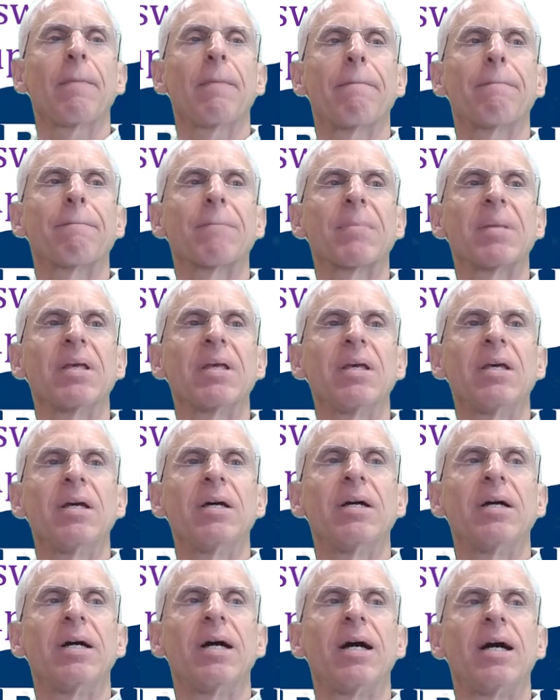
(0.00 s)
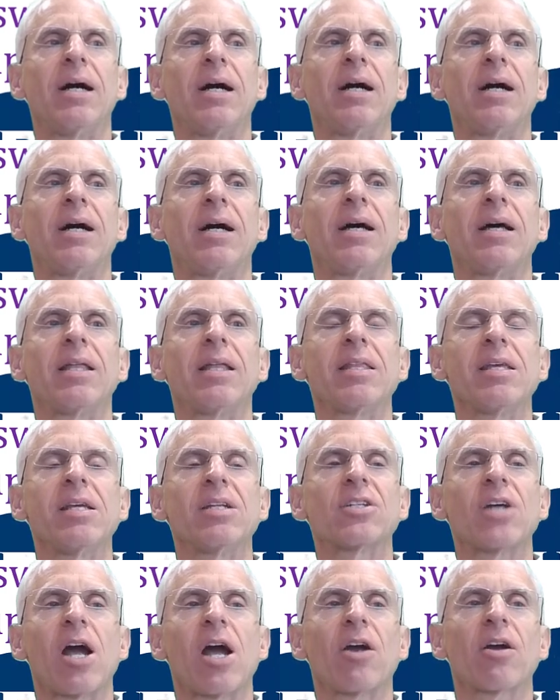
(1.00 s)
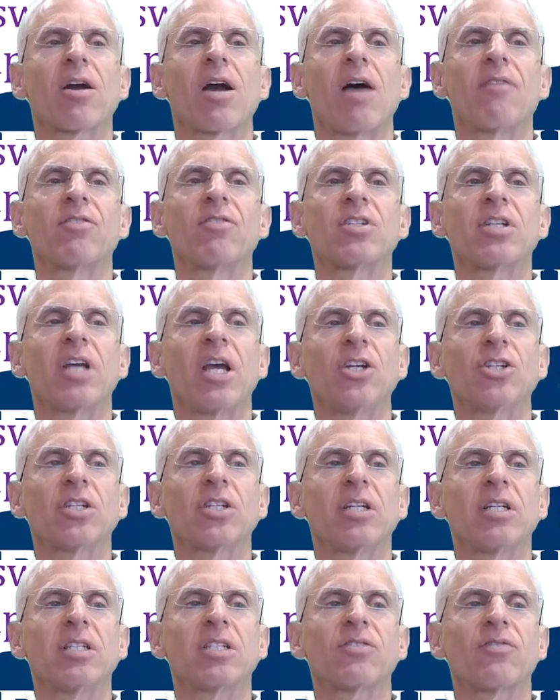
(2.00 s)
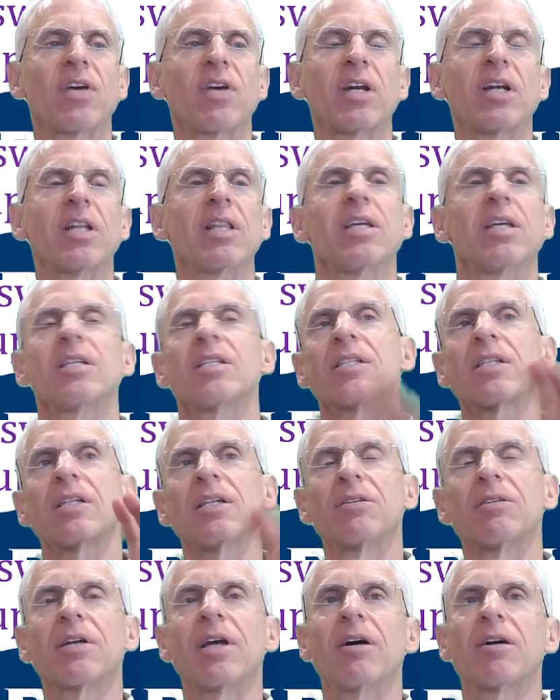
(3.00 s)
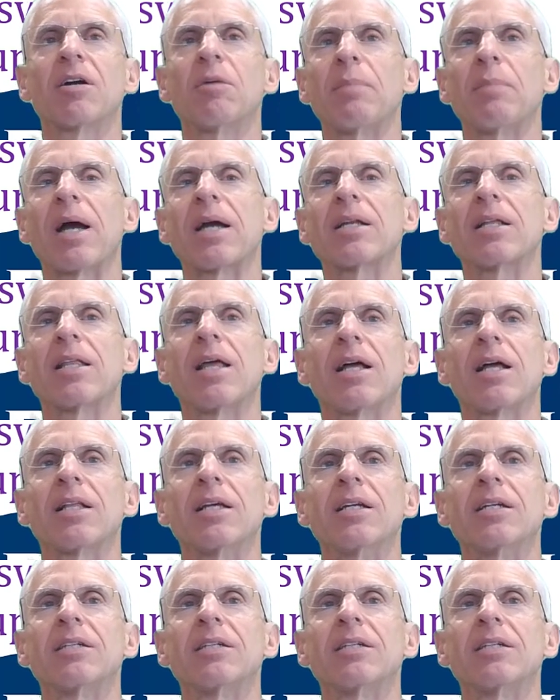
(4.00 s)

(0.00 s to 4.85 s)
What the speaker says: Okay? The entire conversation is fed into this. Okay, I'll come back